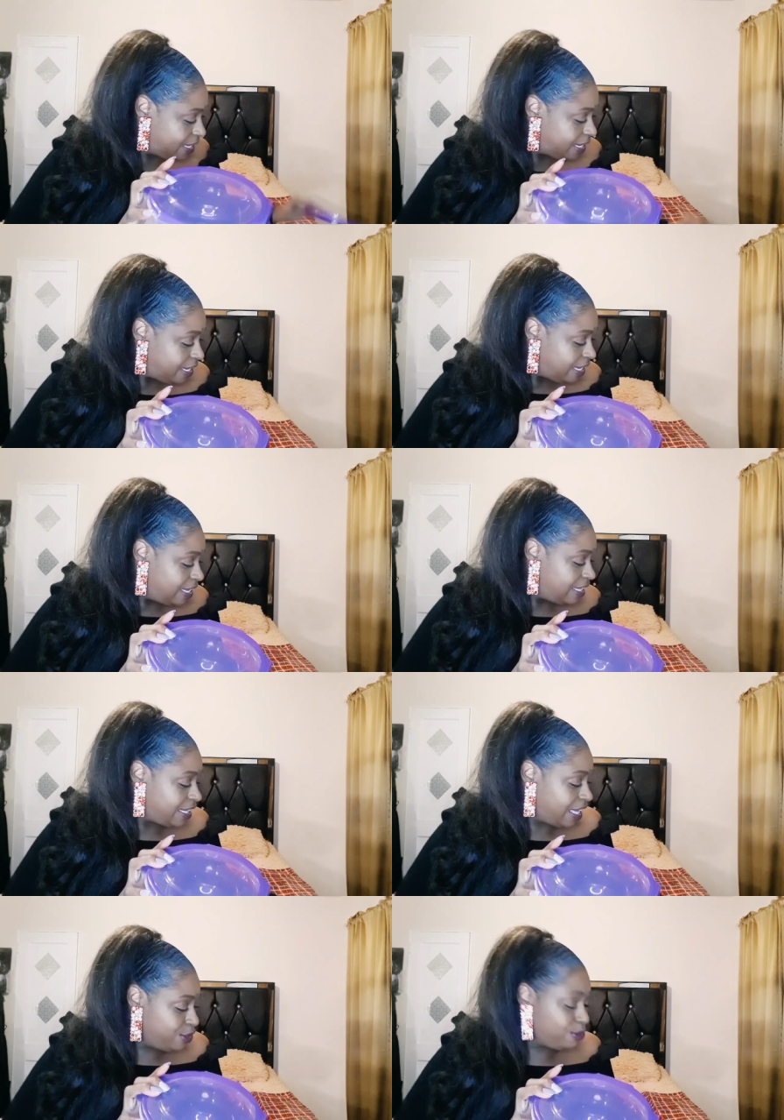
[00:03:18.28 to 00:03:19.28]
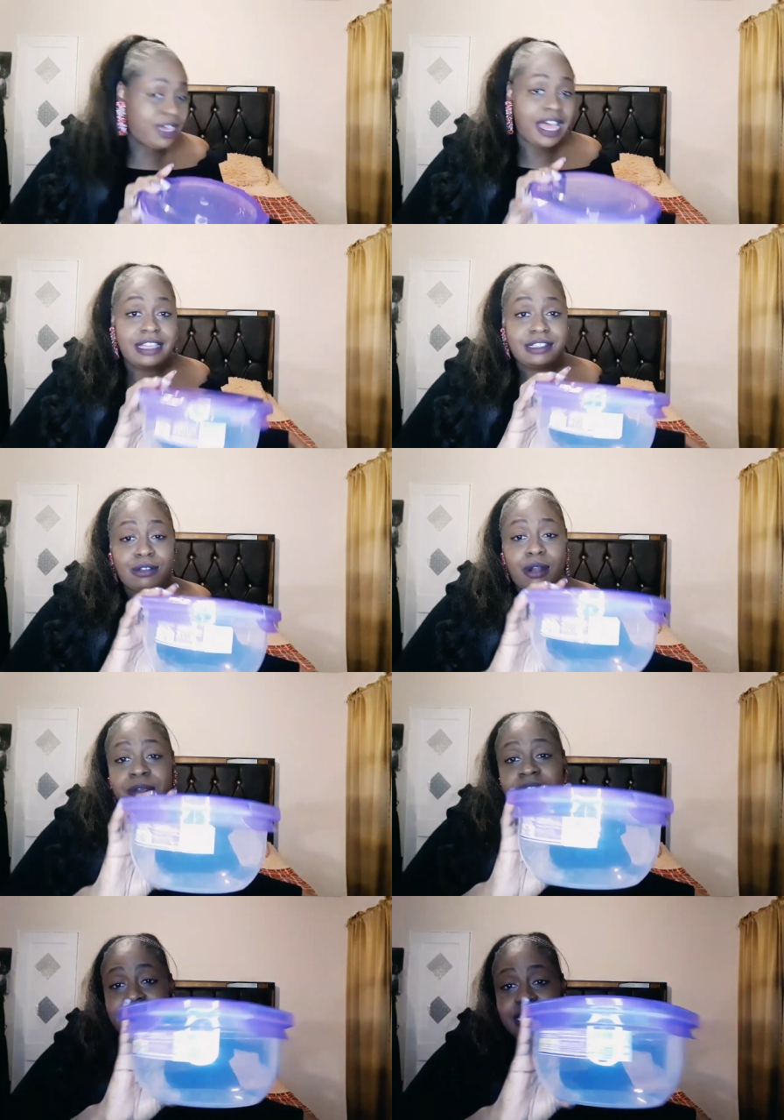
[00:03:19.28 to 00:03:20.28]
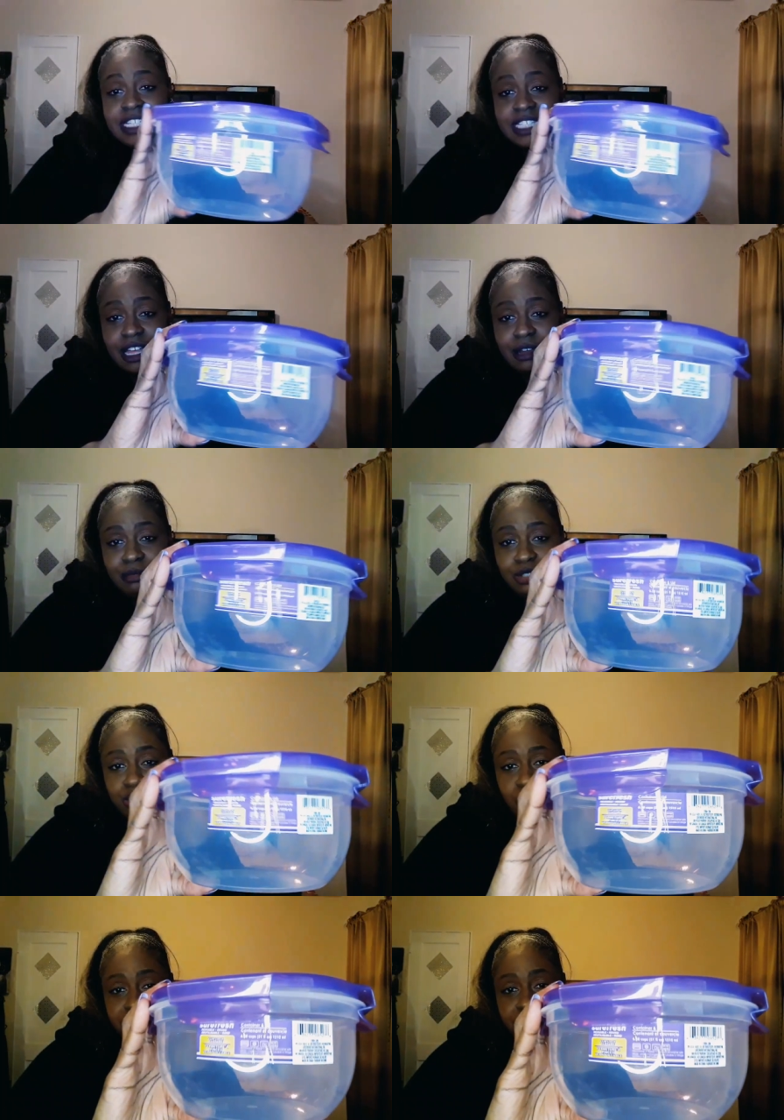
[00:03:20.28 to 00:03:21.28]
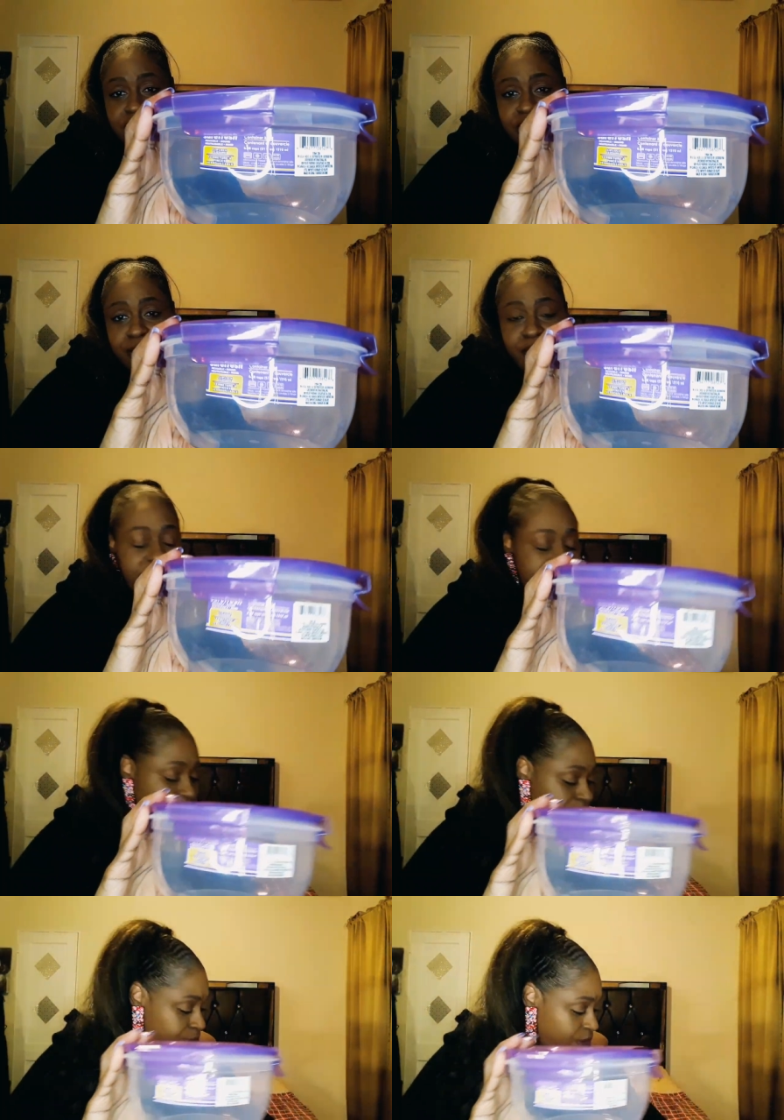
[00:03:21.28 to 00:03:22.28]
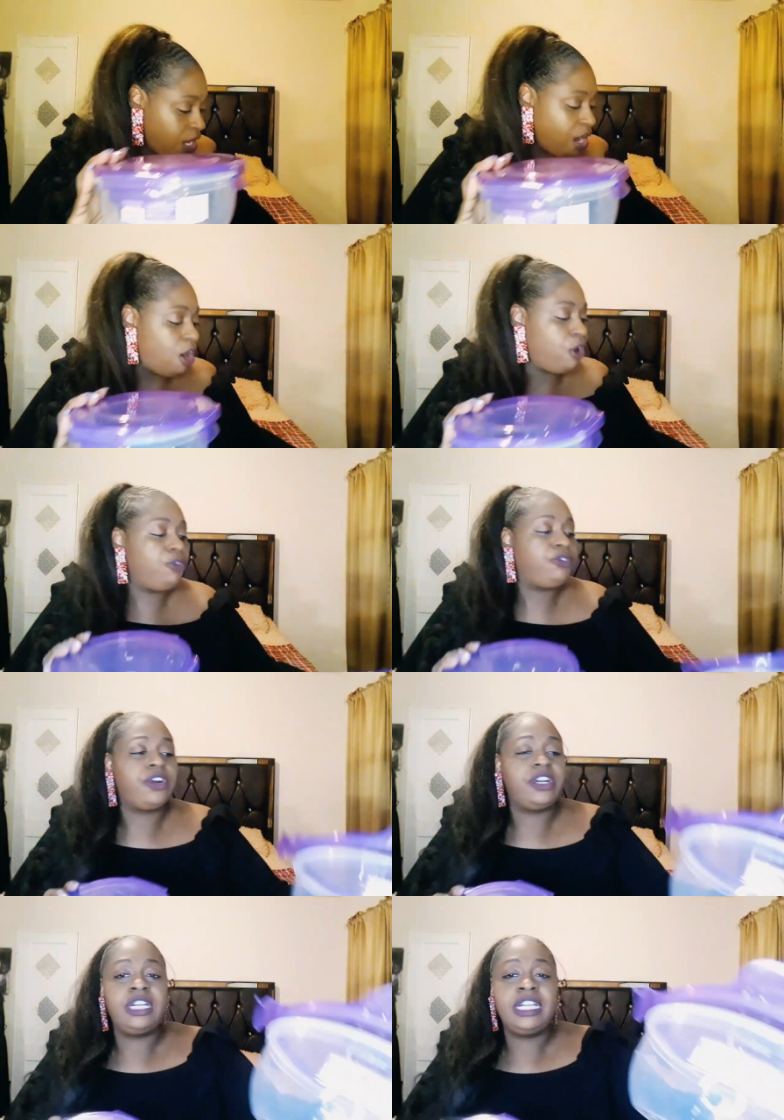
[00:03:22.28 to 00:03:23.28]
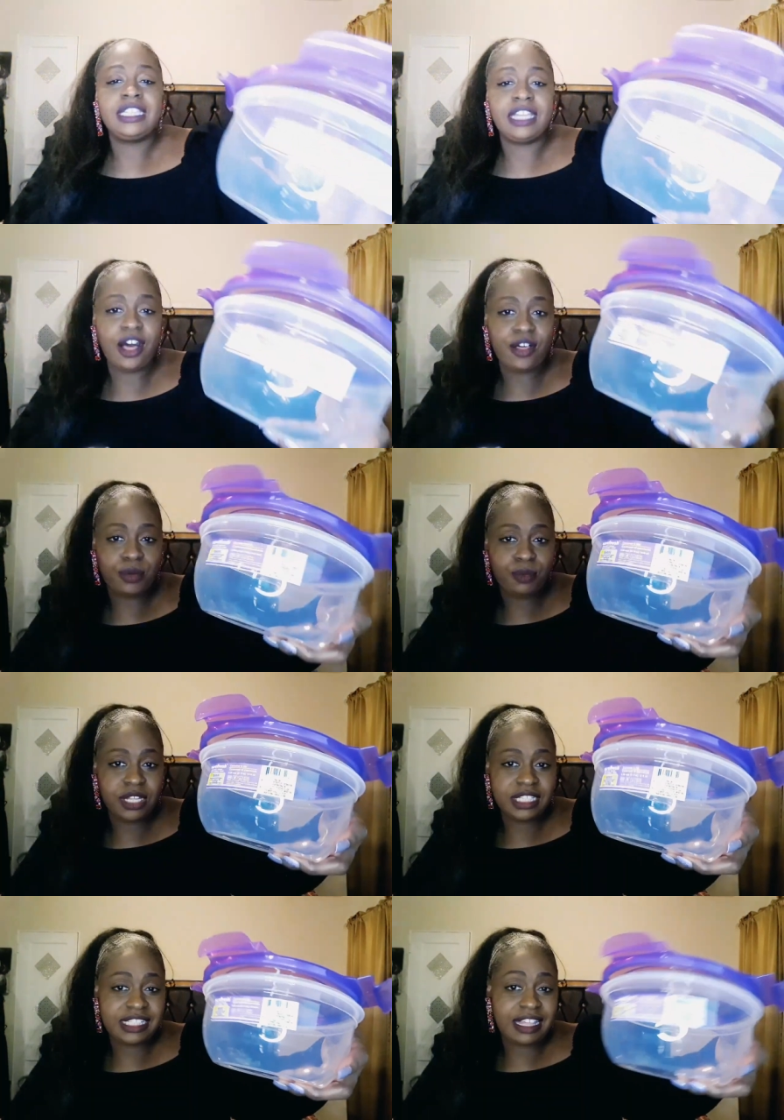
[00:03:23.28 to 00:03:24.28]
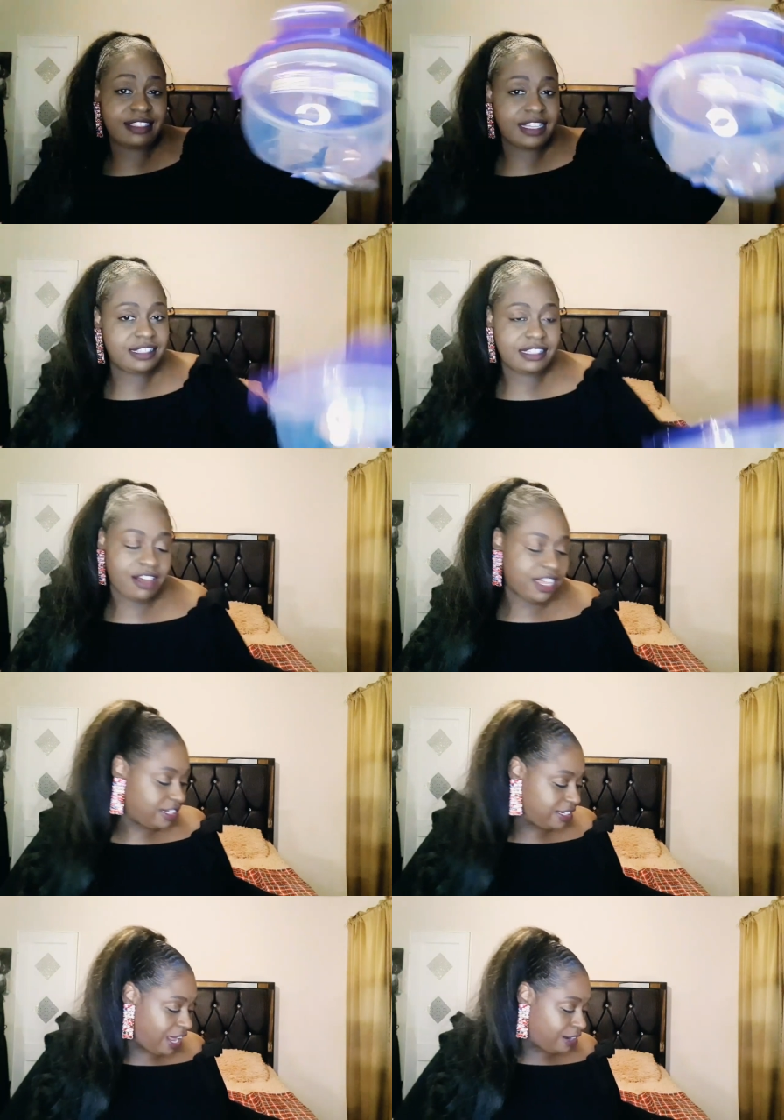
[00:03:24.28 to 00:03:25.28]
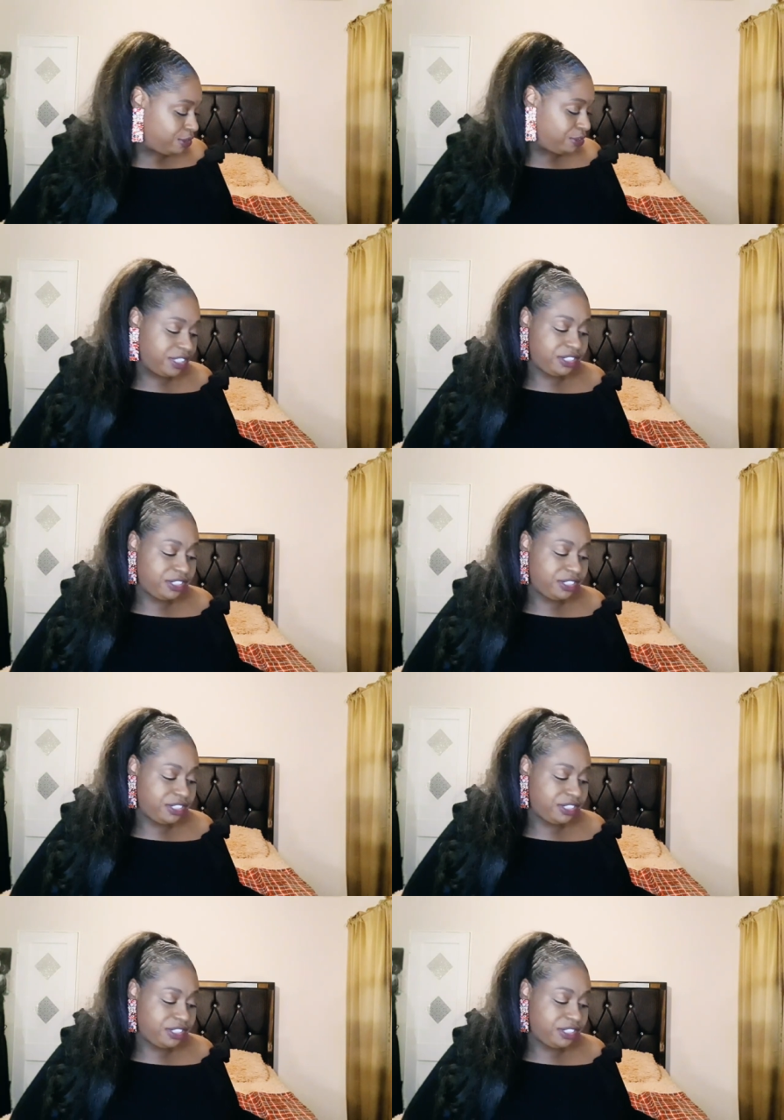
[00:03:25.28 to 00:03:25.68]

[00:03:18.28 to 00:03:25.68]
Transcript: that you guys start picking these up, Surefresh brand, over the other ones that they sell at the Dollar Tree.